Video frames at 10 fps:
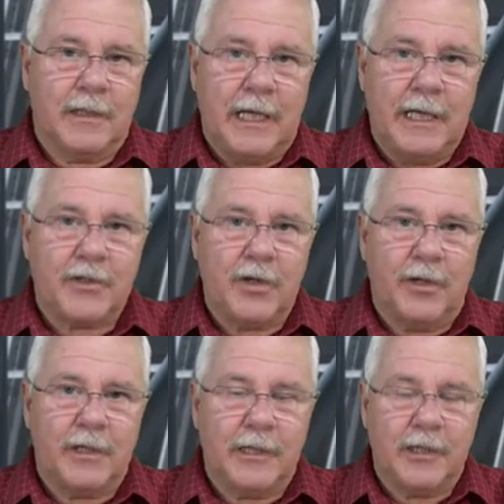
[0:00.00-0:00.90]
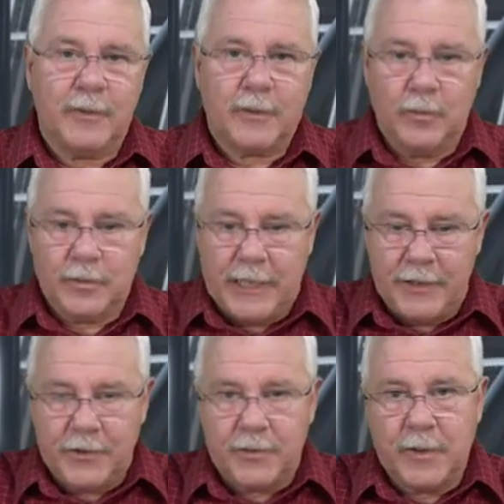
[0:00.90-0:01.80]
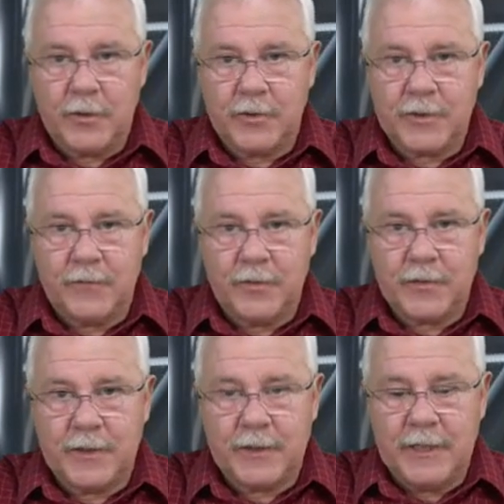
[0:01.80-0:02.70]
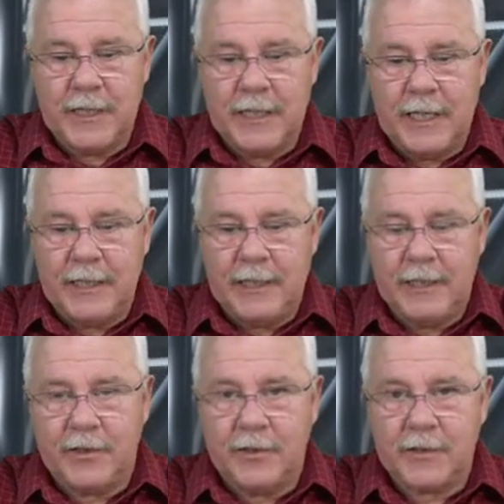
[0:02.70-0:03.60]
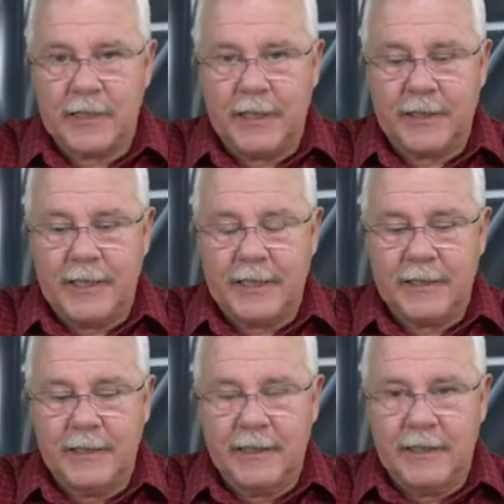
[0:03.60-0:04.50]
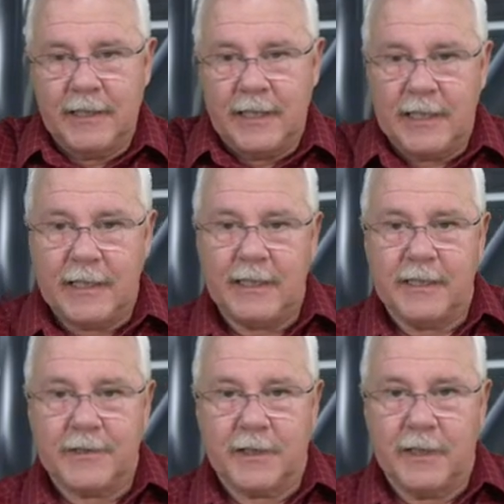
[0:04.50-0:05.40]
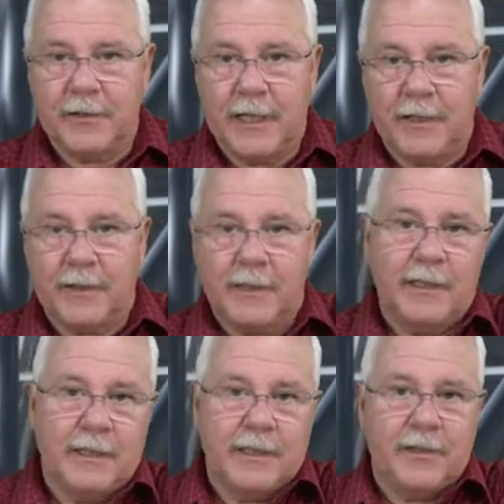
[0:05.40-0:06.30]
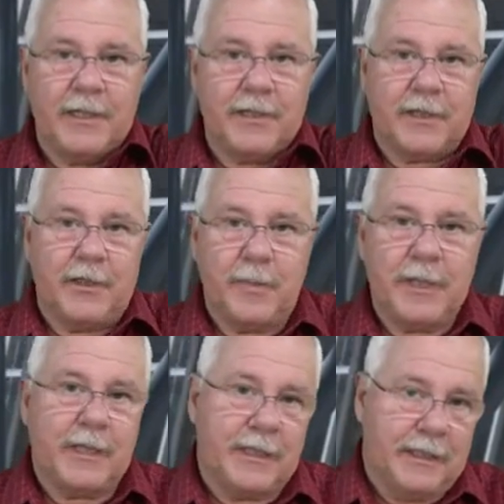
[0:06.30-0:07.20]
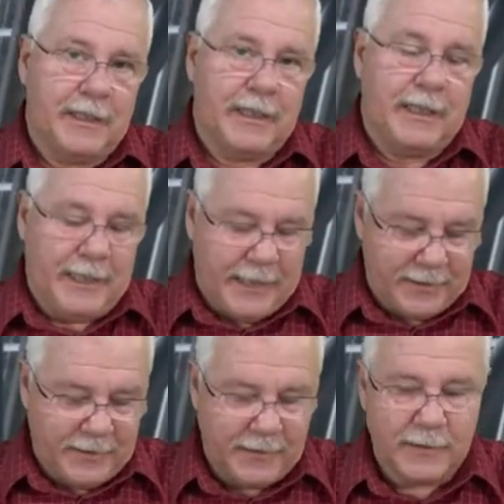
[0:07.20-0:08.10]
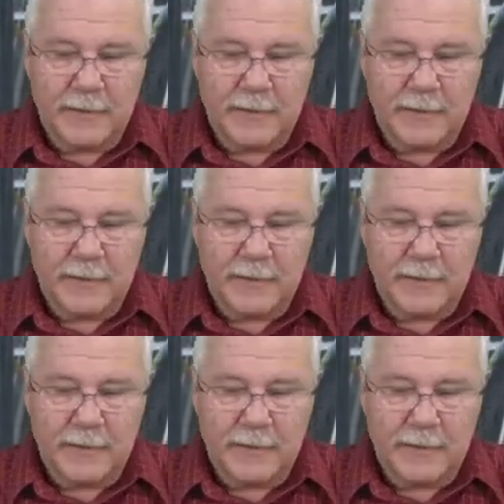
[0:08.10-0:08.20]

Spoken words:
Echelon, a little bit more dangerous, because if you sit there and he turns like that and he doesn't go down, there's going to be an accident